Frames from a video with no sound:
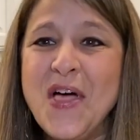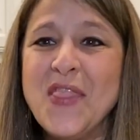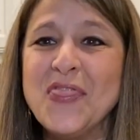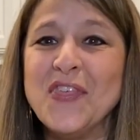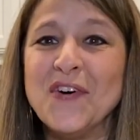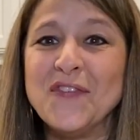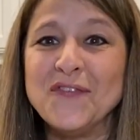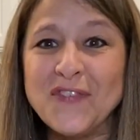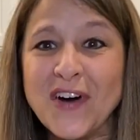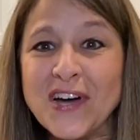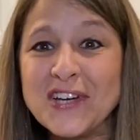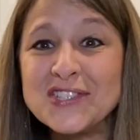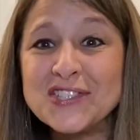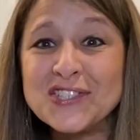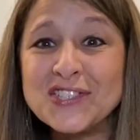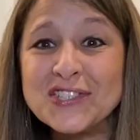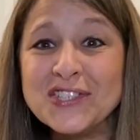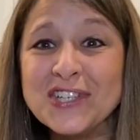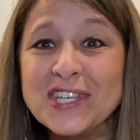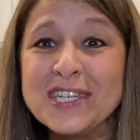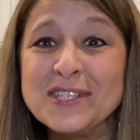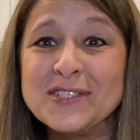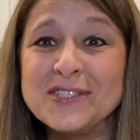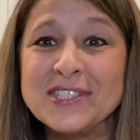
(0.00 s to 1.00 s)
The
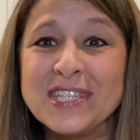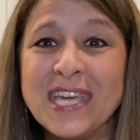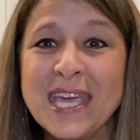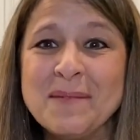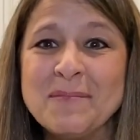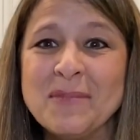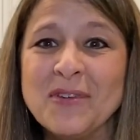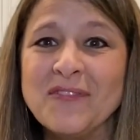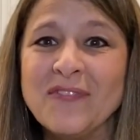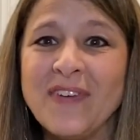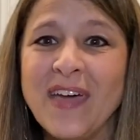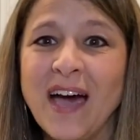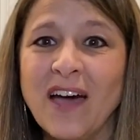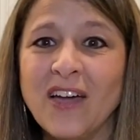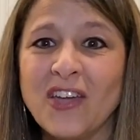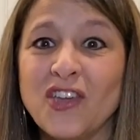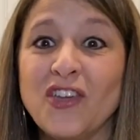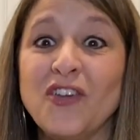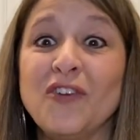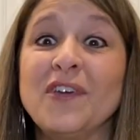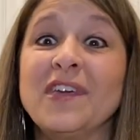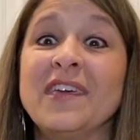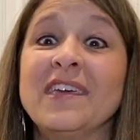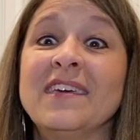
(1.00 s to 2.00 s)
functional entertainment
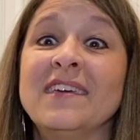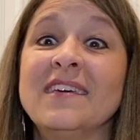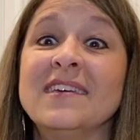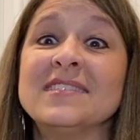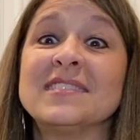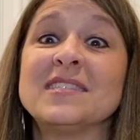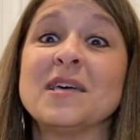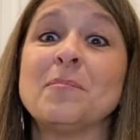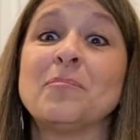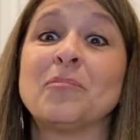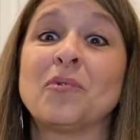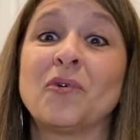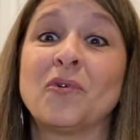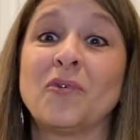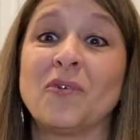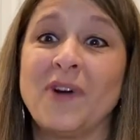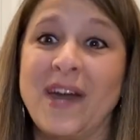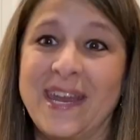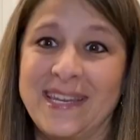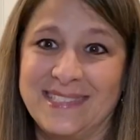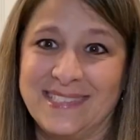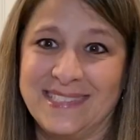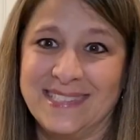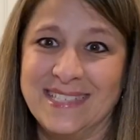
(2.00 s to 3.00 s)
value is
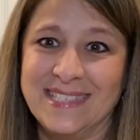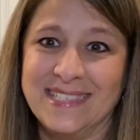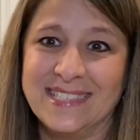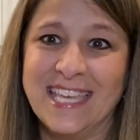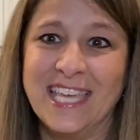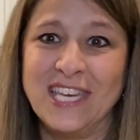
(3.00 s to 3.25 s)
priceless,